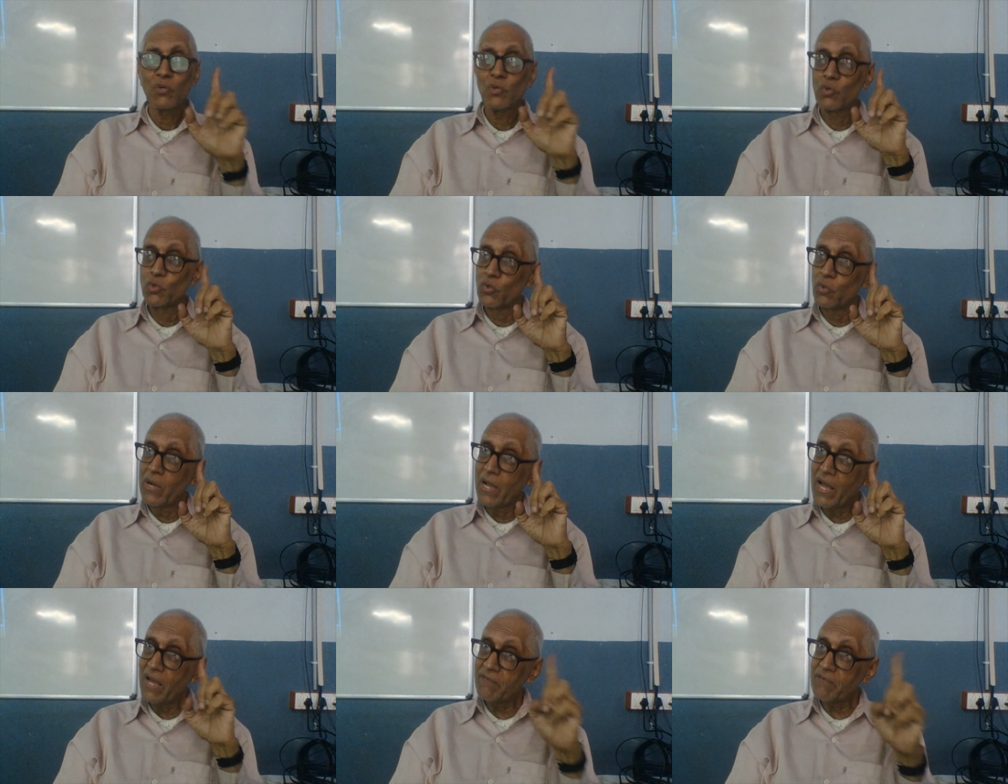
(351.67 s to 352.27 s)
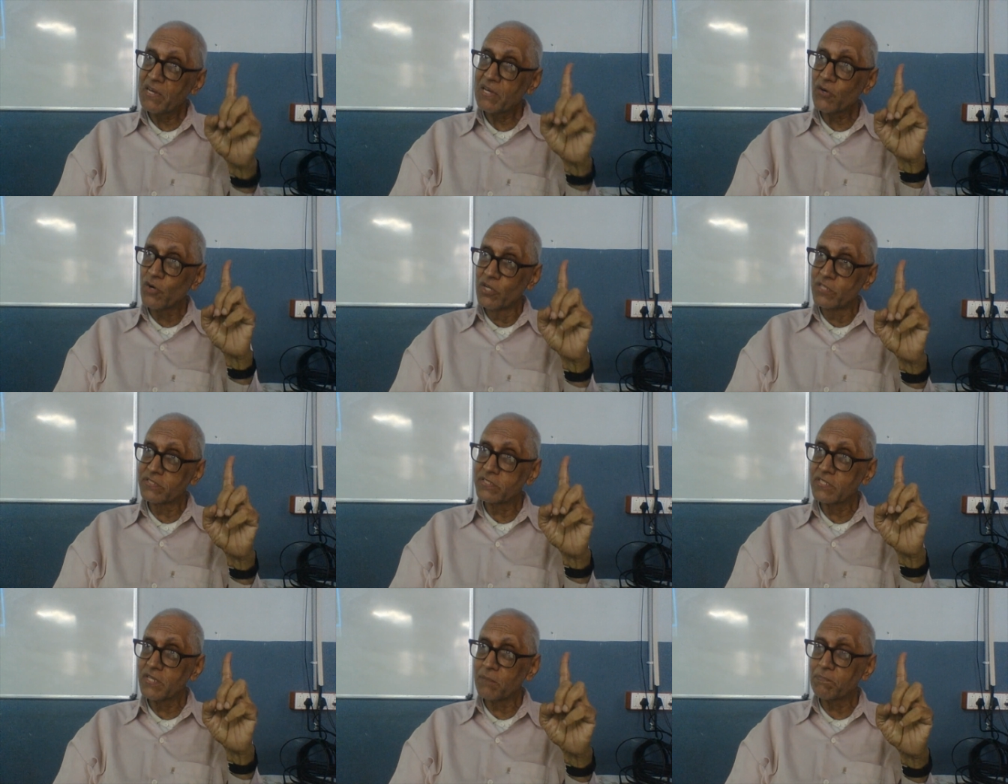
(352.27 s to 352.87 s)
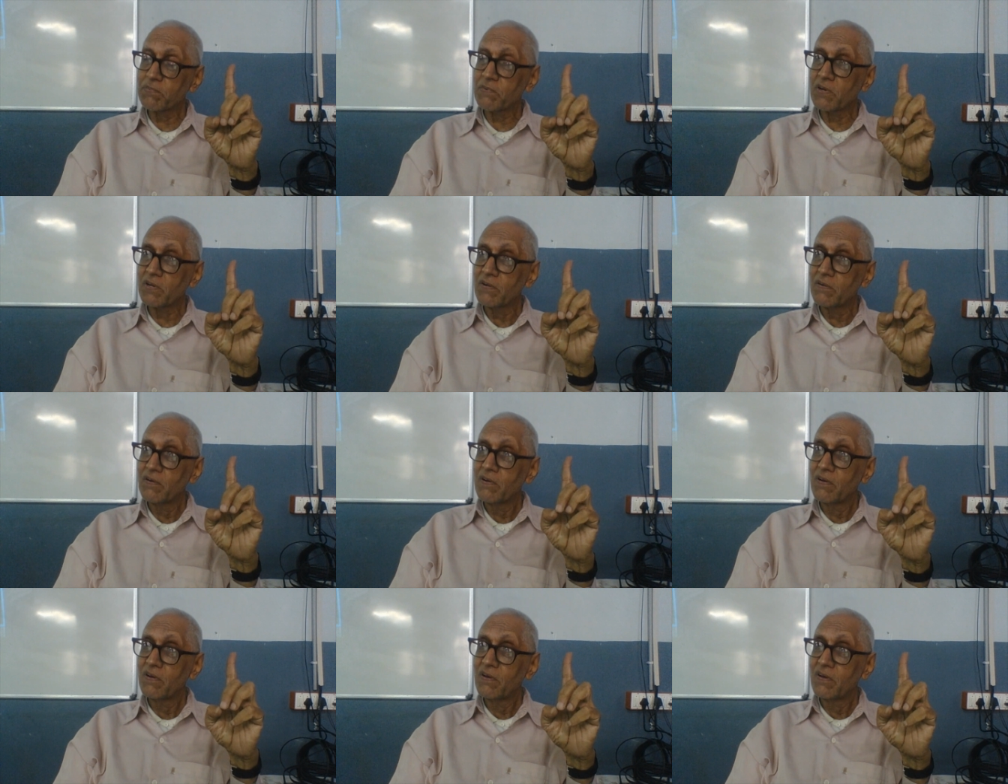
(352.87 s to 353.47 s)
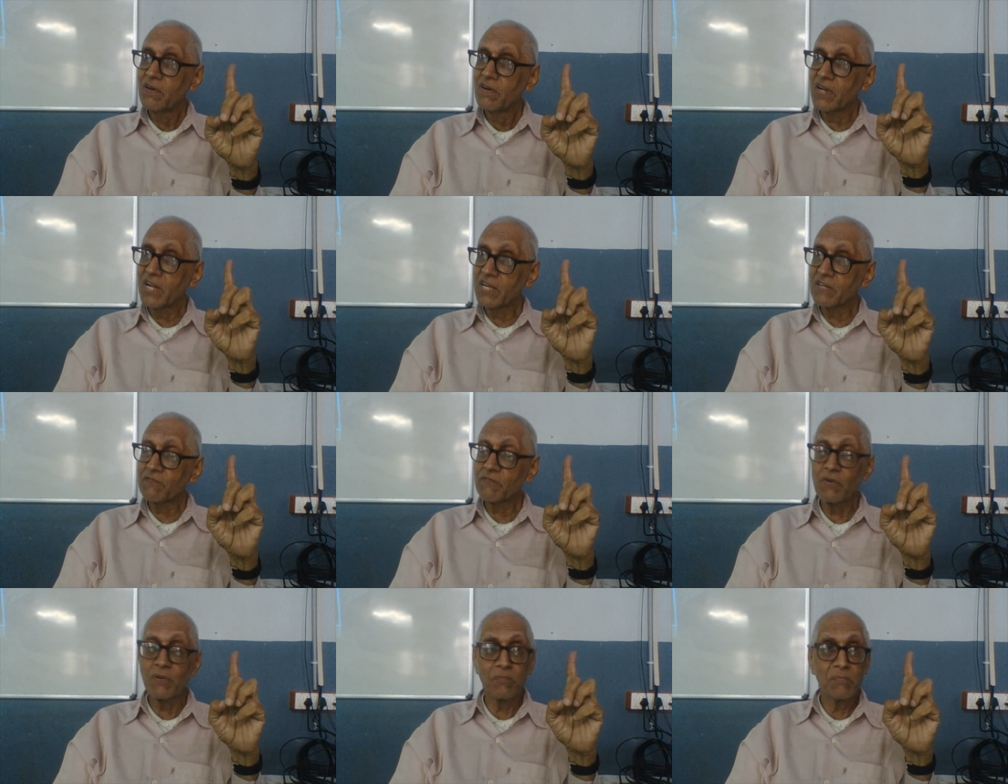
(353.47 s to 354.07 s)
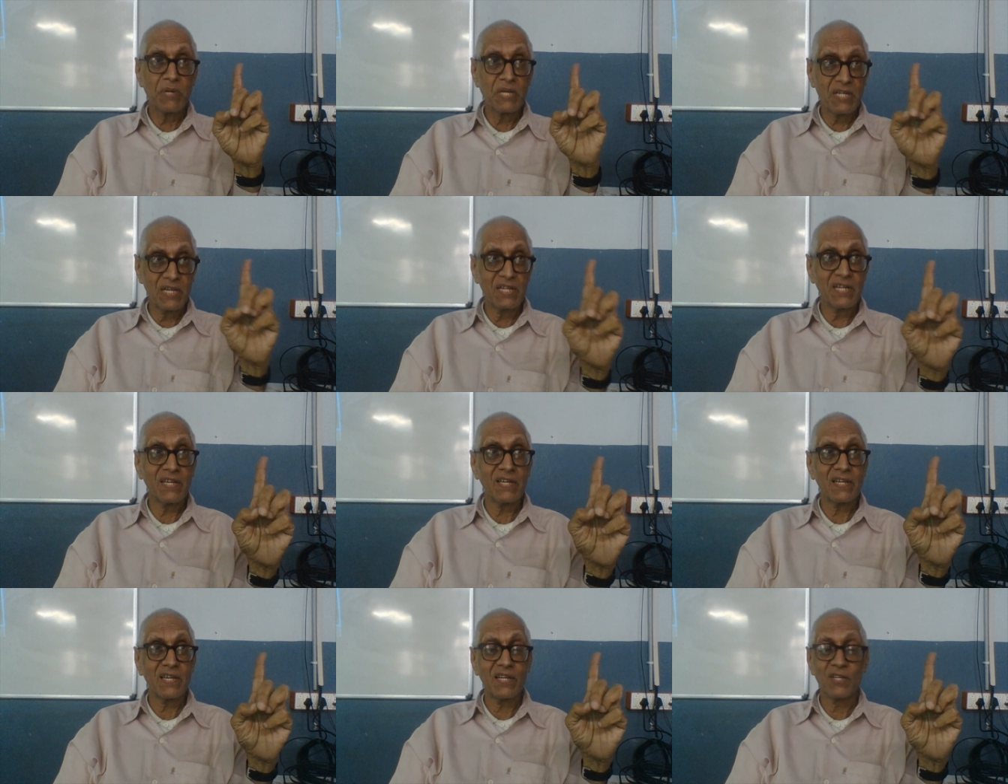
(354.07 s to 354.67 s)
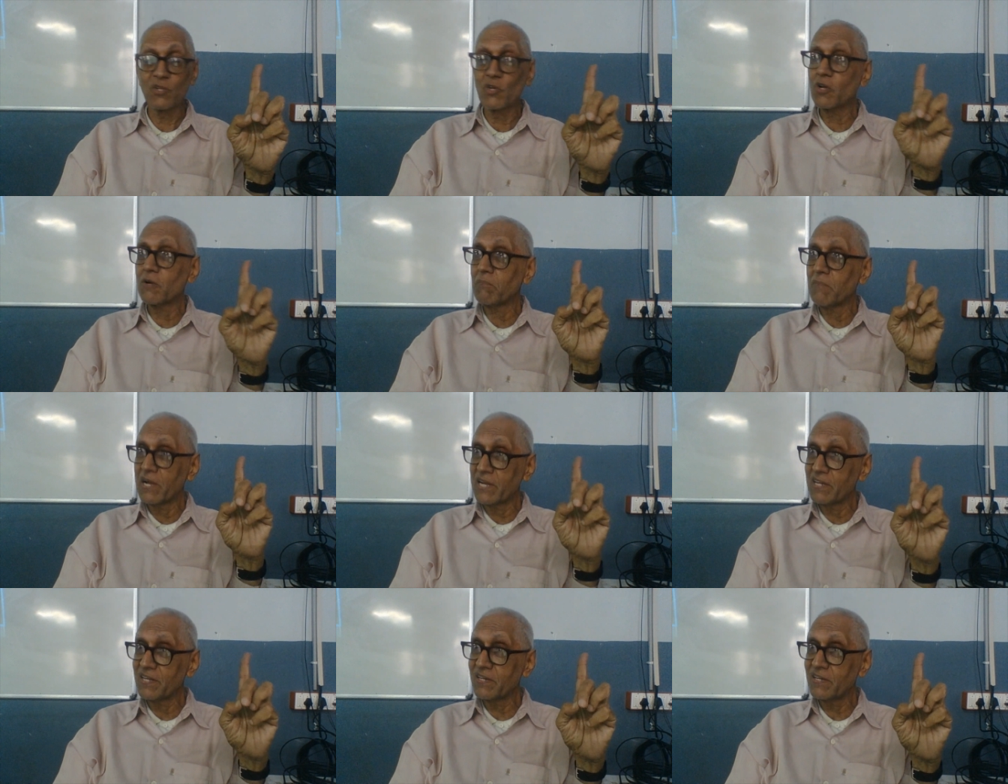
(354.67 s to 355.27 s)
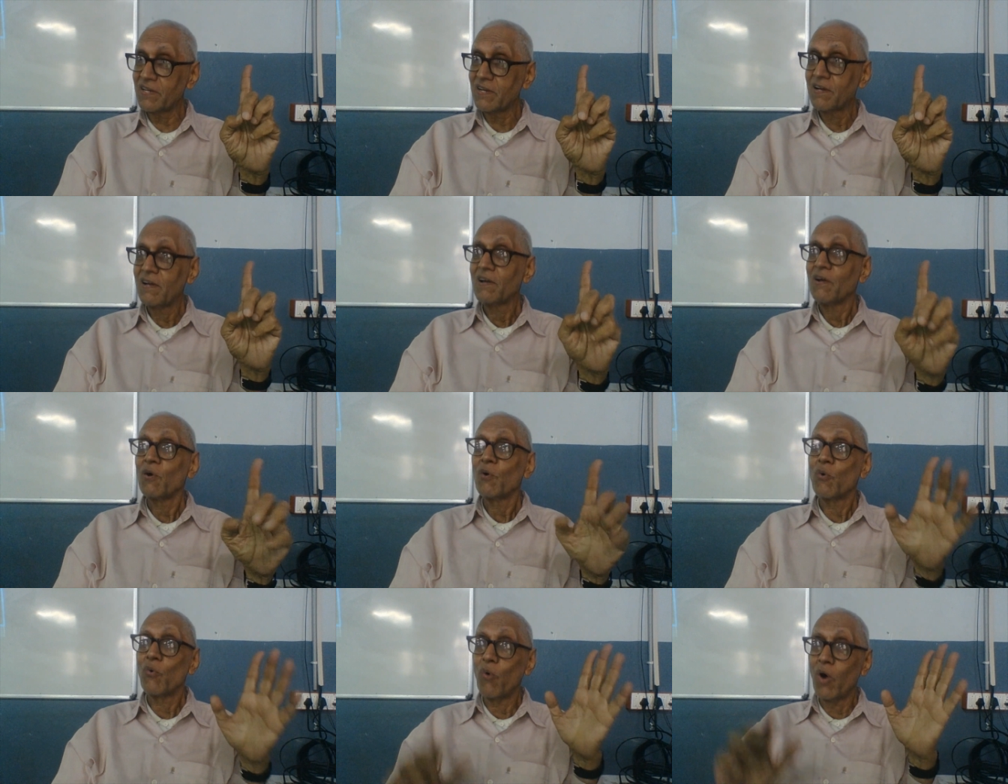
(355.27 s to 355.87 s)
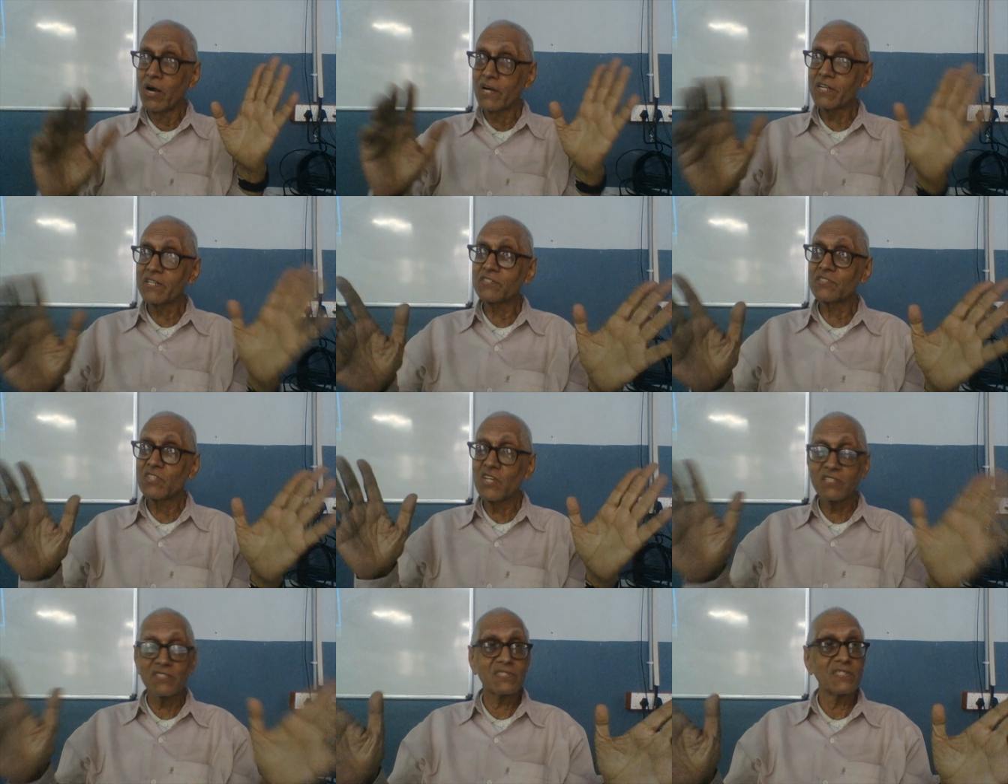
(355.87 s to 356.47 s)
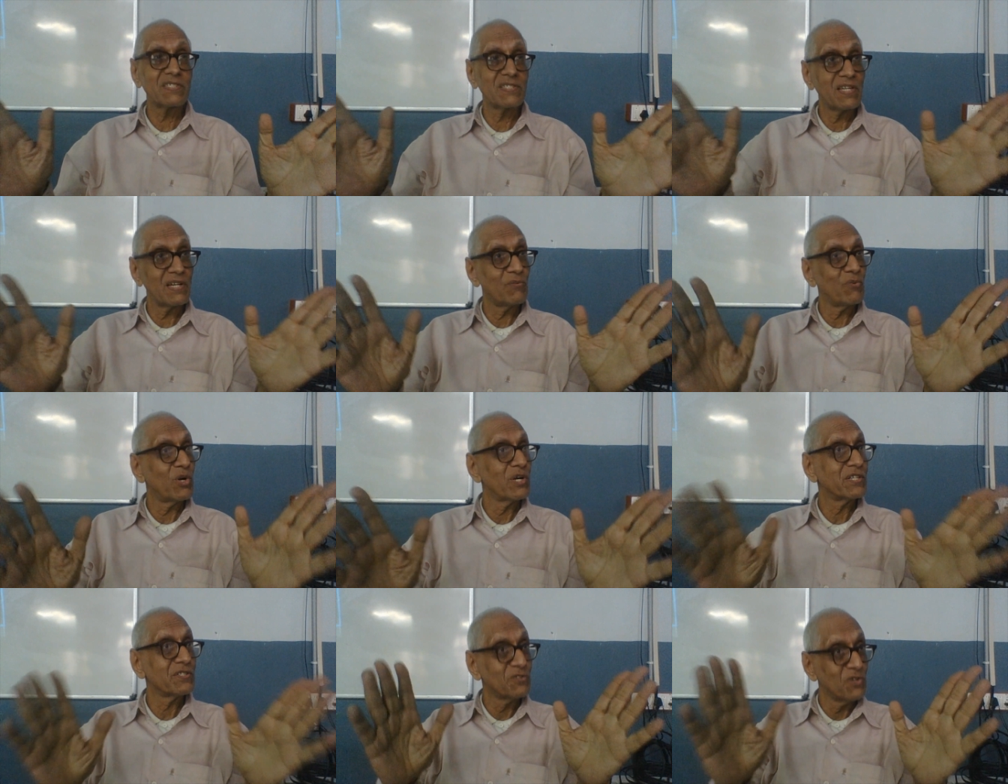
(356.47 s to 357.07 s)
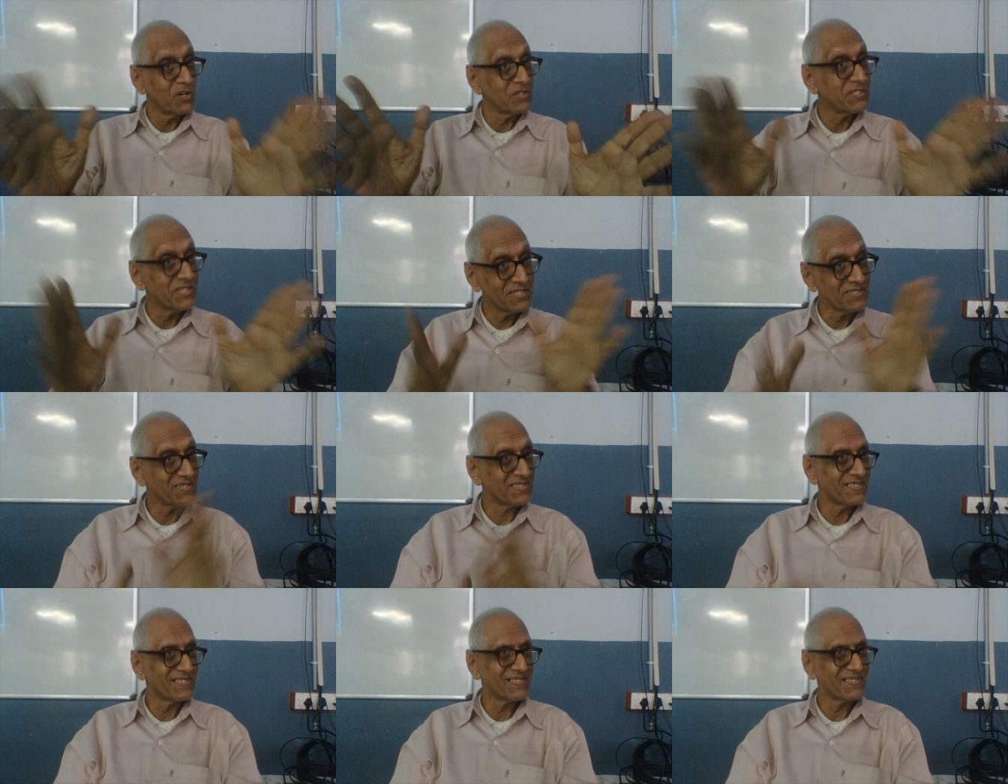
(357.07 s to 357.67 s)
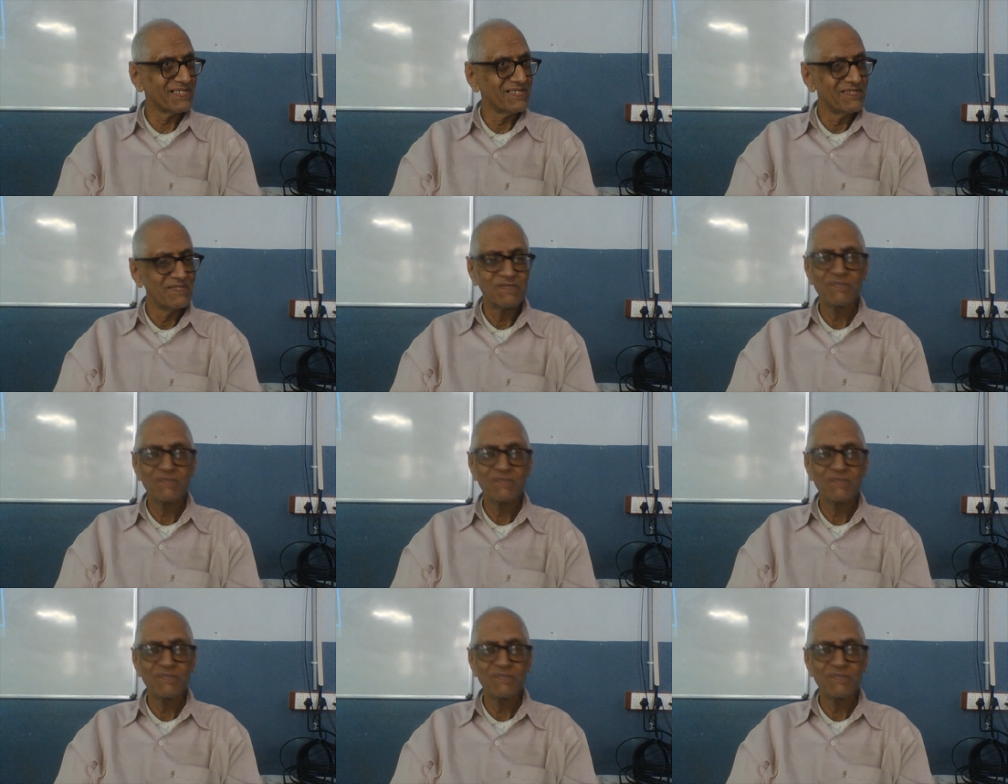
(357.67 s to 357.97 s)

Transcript: You have a concept right from beginning in your mind what is justice and what is not justice.